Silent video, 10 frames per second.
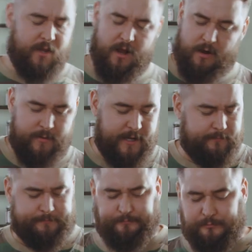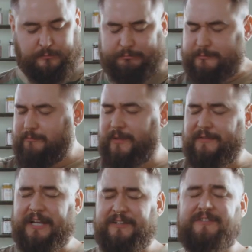Oh man.
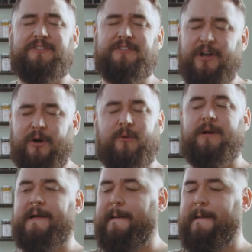That is so